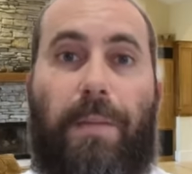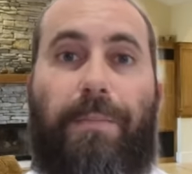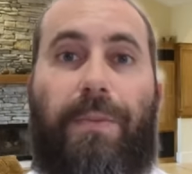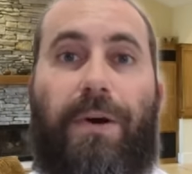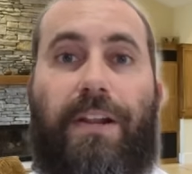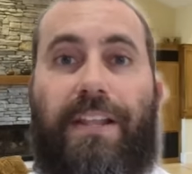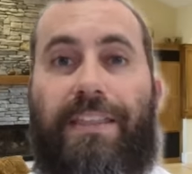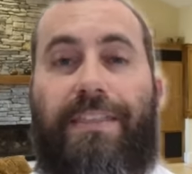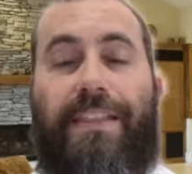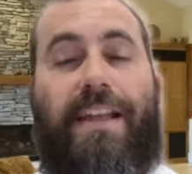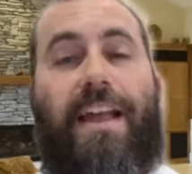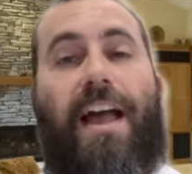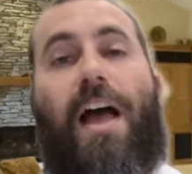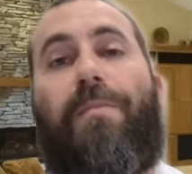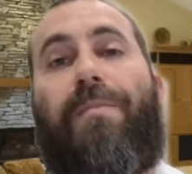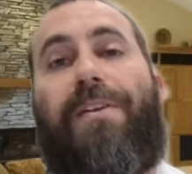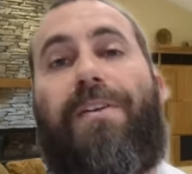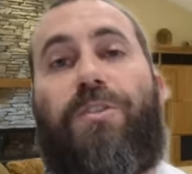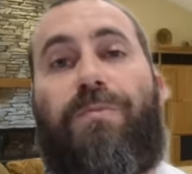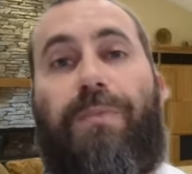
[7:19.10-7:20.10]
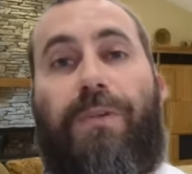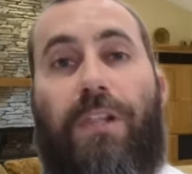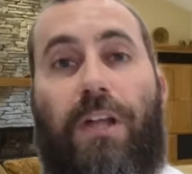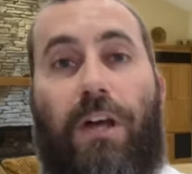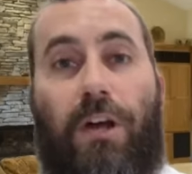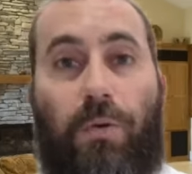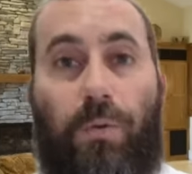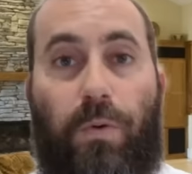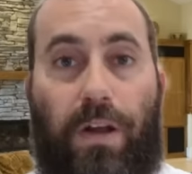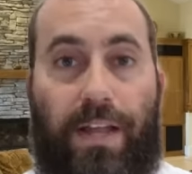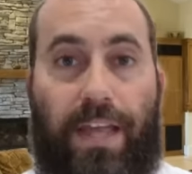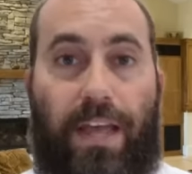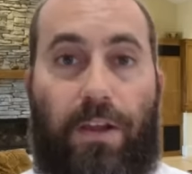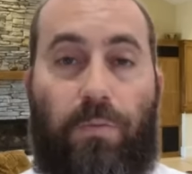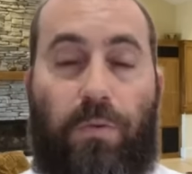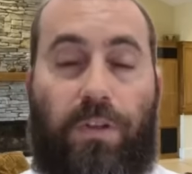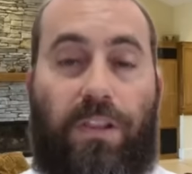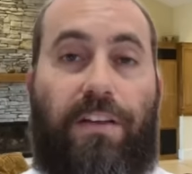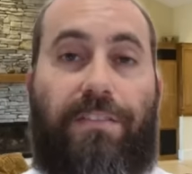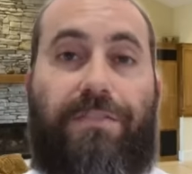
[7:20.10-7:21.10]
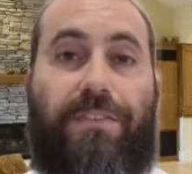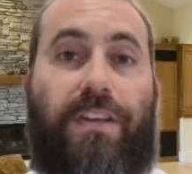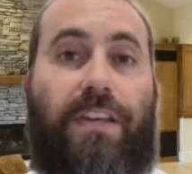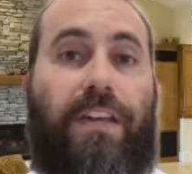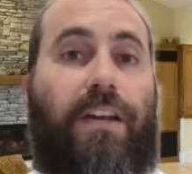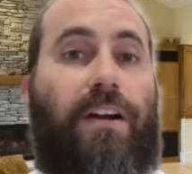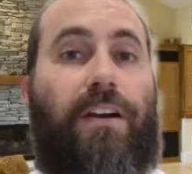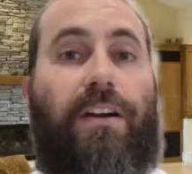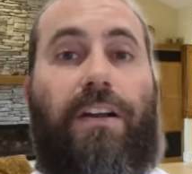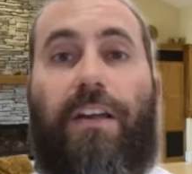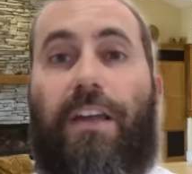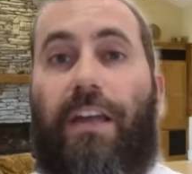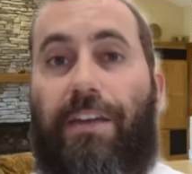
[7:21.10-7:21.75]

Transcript: put it in the comments below. Again, would love to hear.